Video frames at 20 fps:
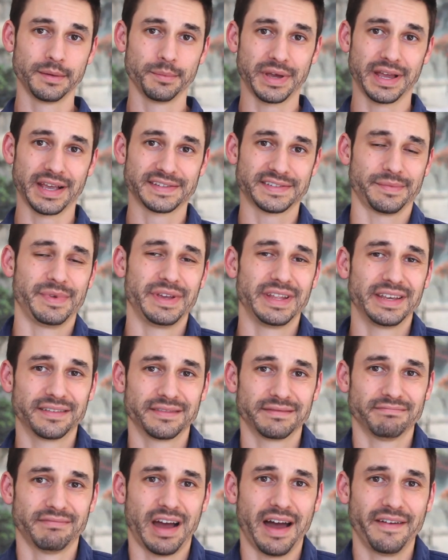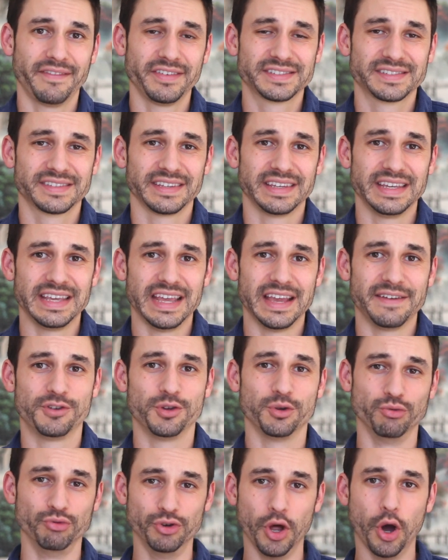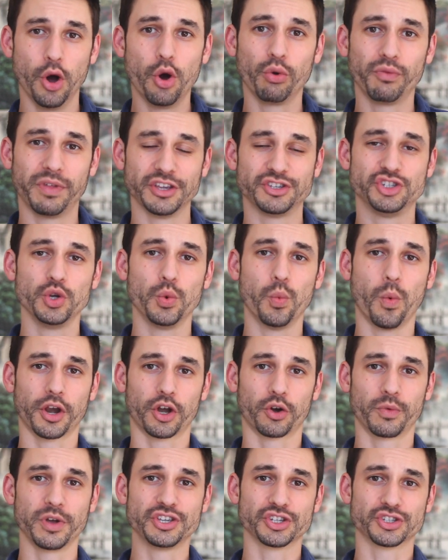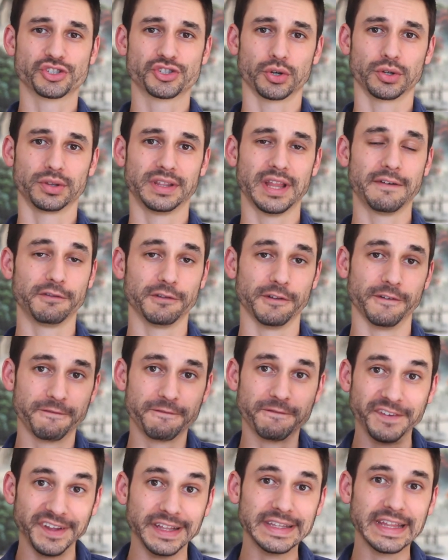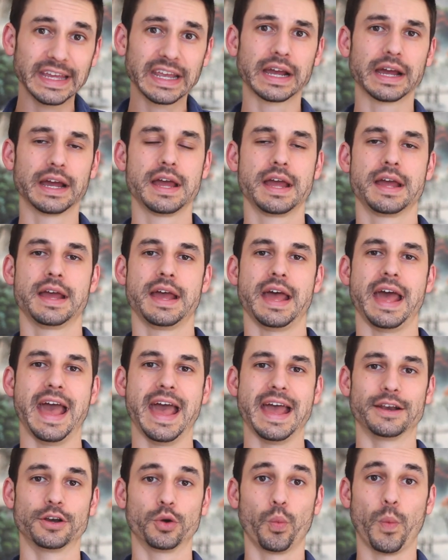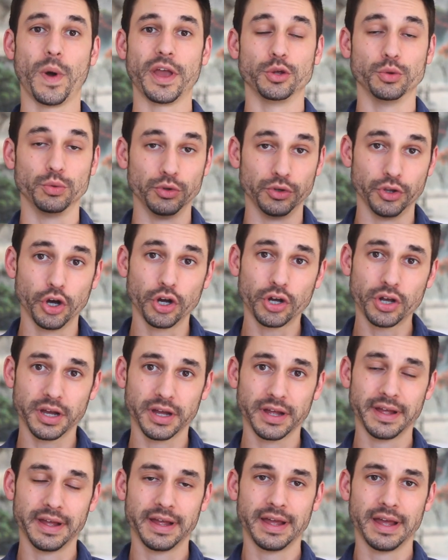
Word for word: Because, I mean, obviously, if you know that you want to reach a certain level of feeling and where you look,